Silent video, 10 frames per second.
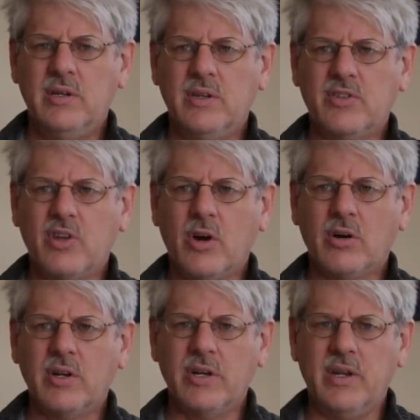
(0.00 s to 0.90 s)

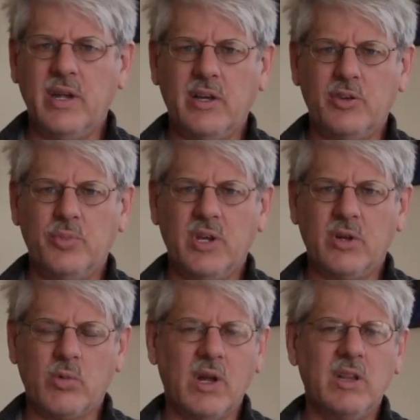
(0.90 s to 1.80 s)
discarded as
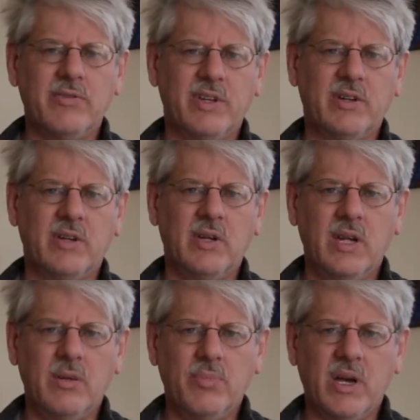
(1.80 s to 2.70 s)
being relevant
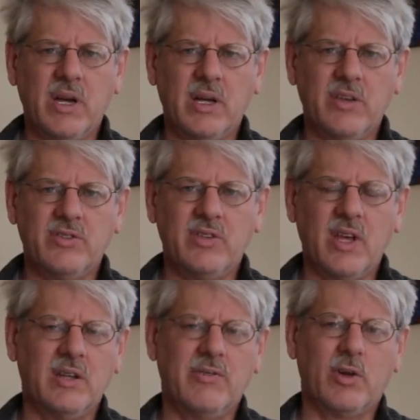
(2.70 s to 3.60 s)
by
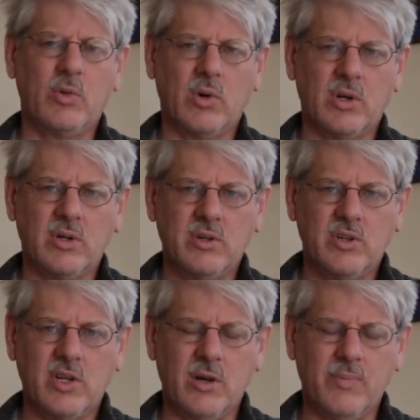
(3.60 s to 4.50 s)
scientific work
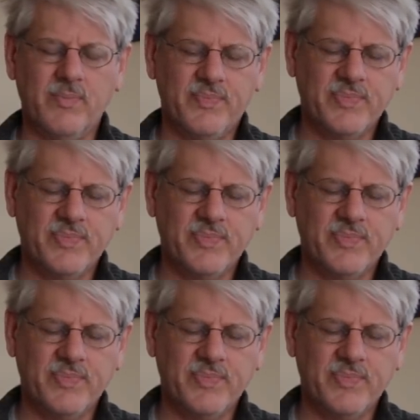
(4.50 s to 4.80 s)
to come.